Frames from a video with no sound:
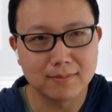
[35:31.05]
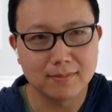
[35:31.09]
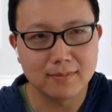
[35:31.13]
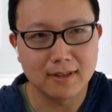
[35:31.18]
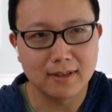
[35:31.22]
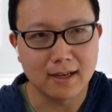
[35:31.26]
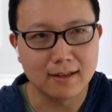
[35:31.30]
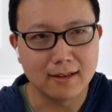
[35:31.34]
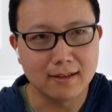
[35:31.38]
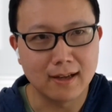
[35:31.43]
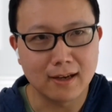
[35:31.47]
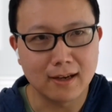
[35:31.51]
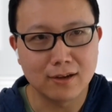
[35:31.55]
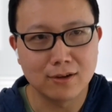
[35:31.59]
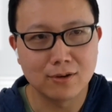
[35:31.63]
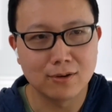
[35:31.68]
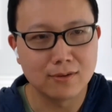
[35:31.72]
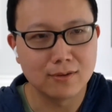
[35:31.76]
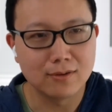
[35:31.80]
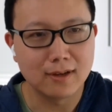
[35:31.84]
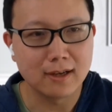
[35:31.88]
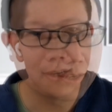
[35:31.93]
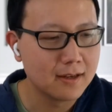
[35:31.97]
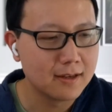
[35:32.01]

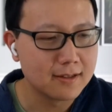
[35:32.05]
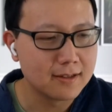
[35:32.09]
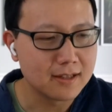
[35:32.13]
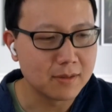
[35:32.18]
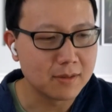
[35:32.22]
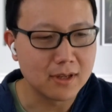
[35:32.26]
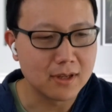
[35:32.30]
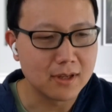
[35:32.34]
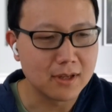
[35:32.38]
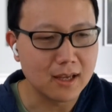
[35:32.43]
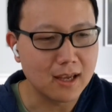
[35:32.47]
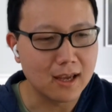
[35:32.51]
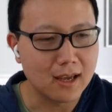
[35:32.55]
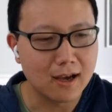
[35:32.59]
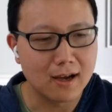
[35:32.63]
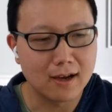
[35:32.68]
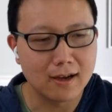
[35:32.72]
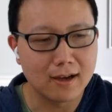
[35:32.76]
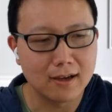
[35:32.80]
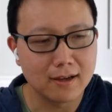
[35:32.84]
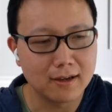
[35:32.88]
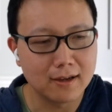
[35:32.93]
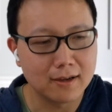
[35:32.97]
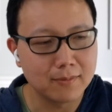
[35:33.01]
Like some of the
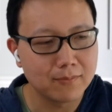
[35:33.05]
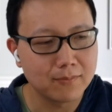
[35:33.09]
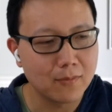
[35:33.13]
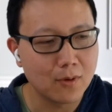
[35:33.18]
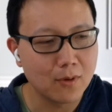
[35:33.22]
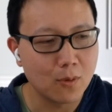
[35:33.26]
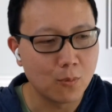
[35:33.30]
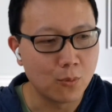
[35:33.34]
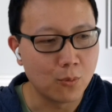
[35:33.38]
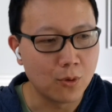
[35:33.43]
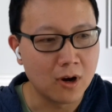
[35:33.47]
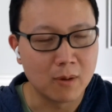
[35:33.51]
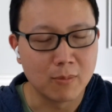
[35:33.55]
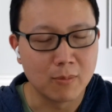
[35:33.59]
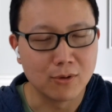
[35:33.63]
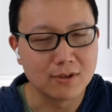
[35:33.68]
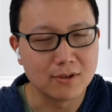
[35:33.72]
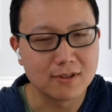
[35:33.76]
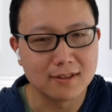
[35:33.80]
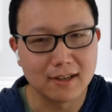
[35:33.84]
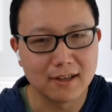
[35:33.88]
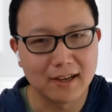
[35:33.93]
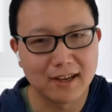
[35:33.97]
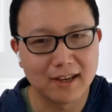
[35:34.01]
AI
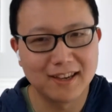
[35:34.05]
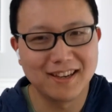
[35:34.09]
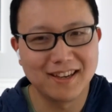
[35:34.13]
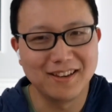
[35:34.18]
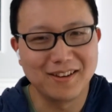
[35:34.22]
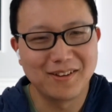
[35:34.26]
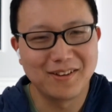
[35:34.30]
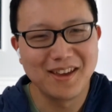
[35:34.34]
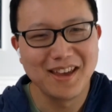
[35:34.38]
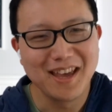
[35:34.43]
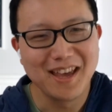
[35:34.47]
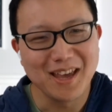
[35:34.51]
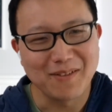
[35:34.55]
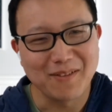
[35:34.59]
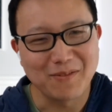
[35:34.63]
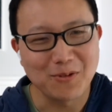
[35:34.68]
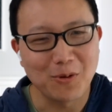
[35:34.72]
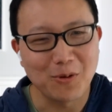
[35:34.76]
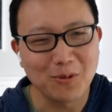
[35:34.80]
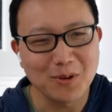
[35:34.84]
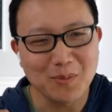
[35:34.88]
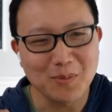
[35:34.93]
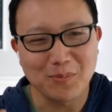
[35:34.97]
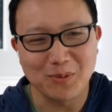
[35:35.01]
wearables. Like if you
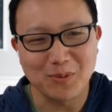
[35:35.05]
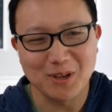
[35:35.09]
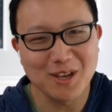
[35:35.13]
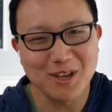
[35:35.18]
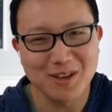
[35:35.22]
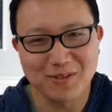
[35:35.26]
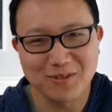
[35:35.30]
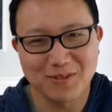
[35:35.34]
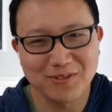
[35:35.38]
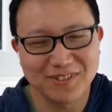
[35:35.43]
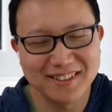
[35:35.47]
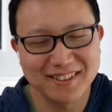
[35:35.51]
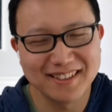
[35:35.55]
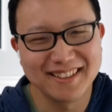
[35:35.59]
only believe